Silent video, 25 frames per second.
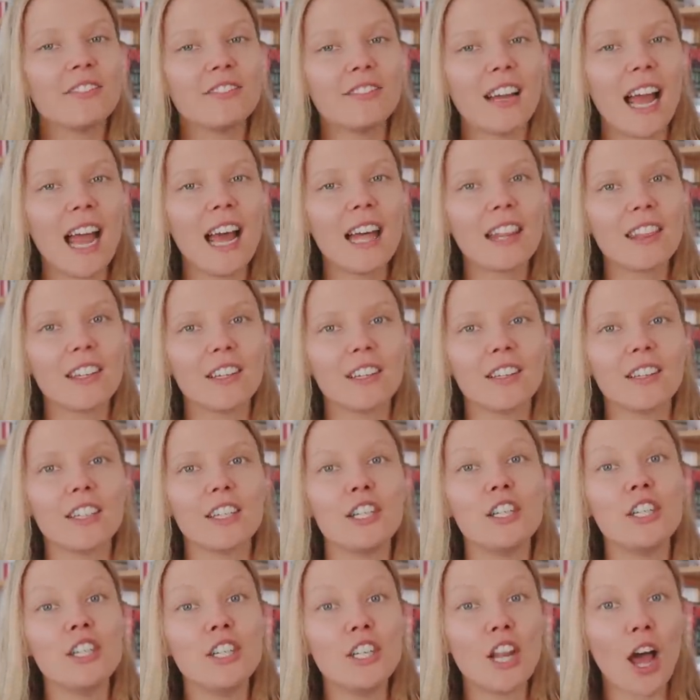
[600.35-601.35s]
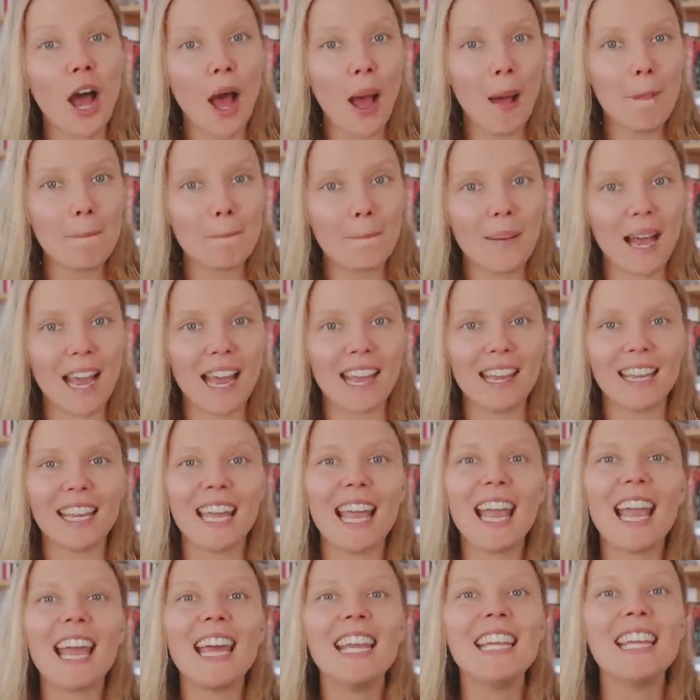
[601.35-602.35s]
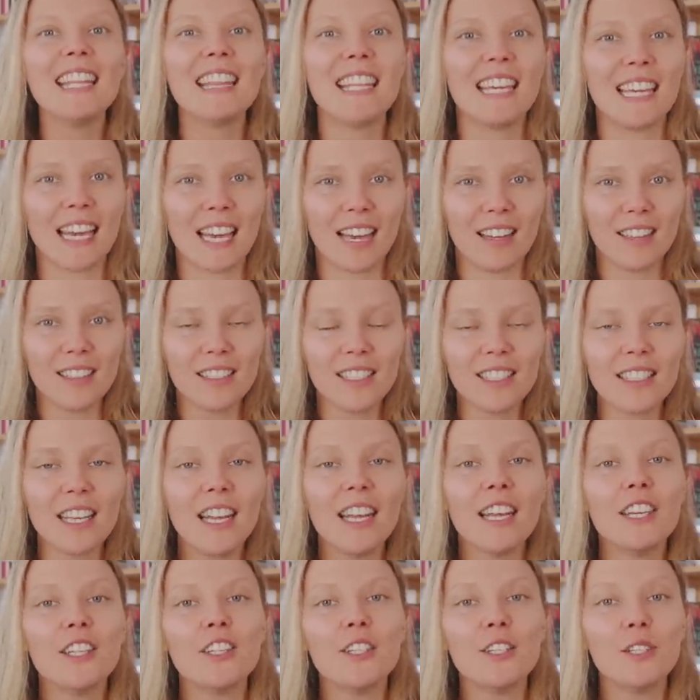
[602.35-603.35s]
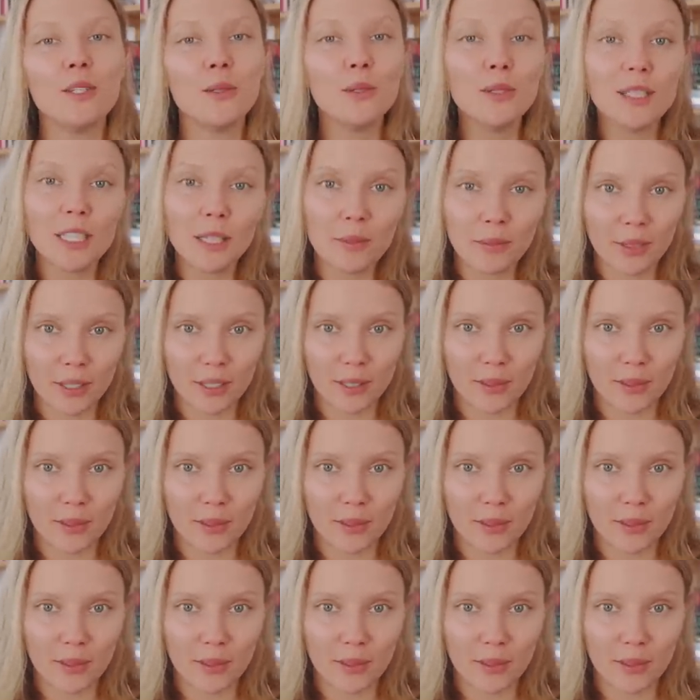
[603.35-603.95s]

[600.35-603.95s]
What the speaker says: Rather, not buying anything else, using what